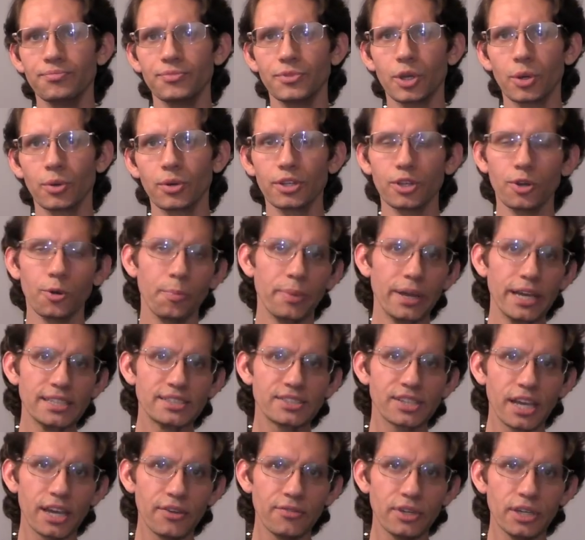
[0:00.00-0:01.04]
They were a little
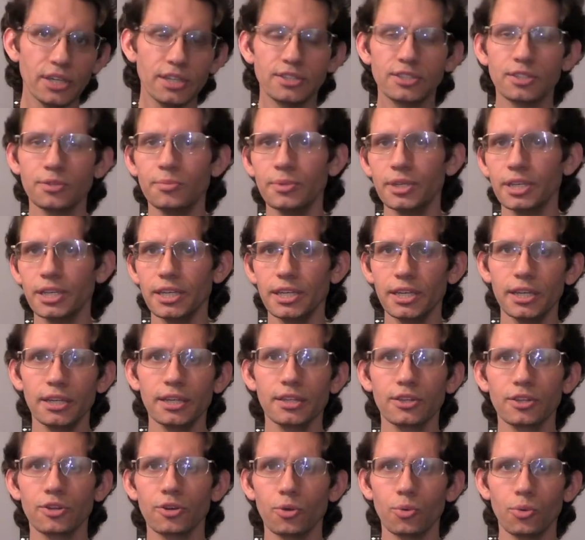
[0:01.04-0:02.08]
bass heavy to me, a
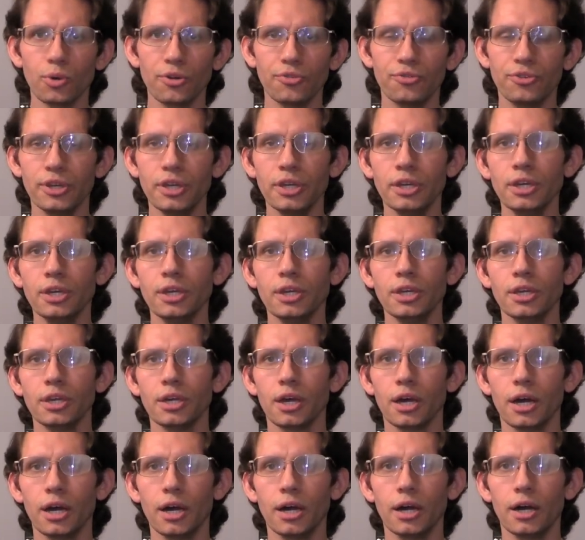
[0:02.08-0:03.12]
little woofy.
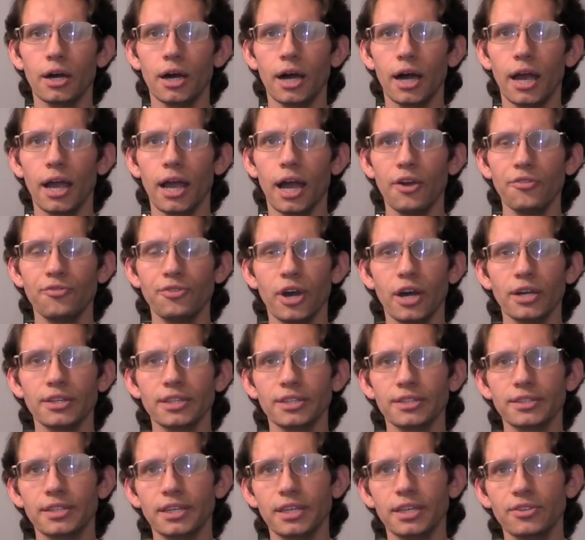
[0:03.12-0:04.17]
I found
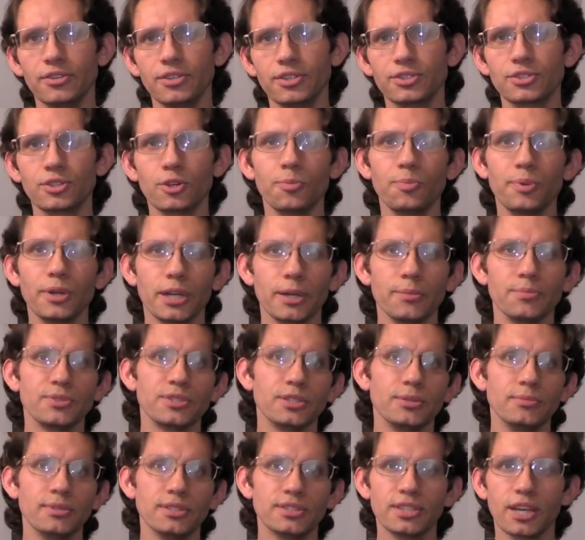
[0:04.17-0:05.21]
that the Sur pickups
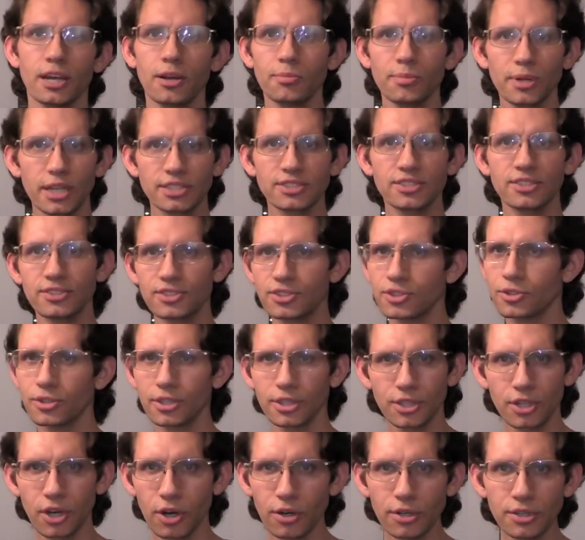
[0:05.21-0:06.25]
seemed to sound best in Sur
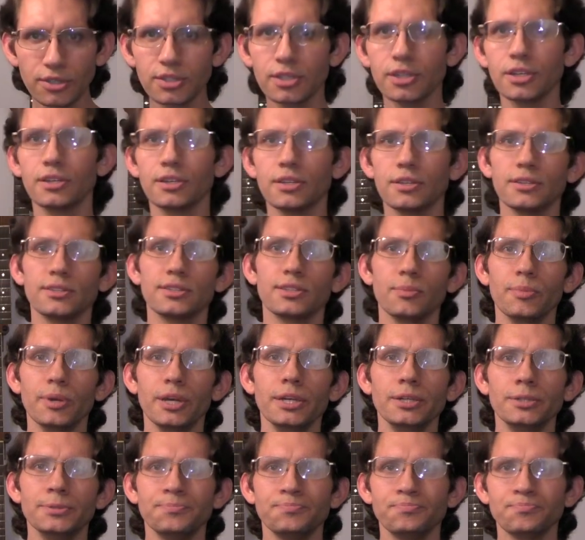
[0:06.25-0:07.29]
guitars to
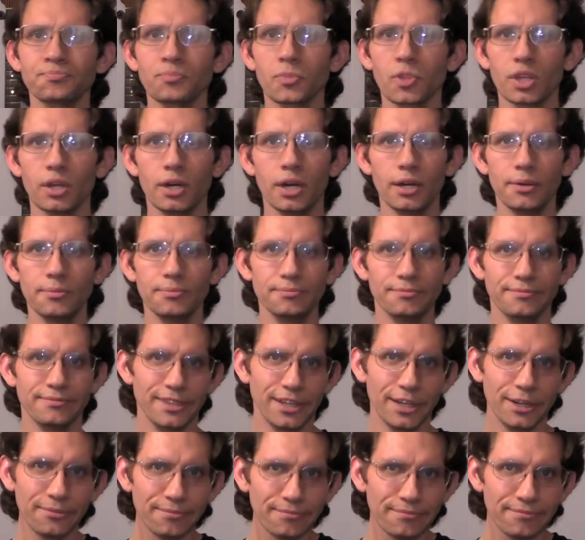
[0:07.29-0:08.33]
me. You
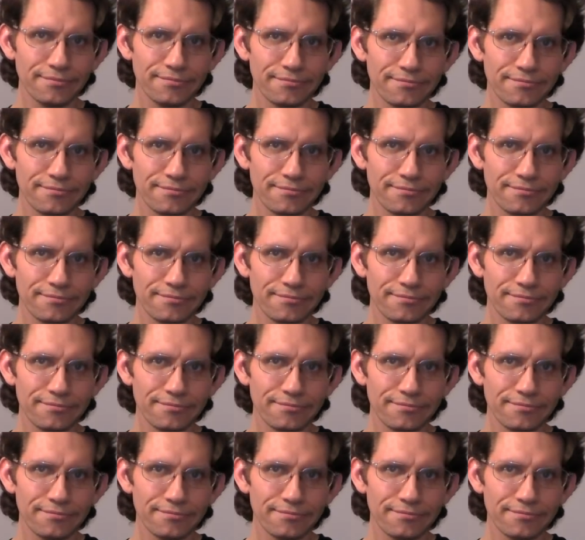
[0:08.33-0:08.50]
know,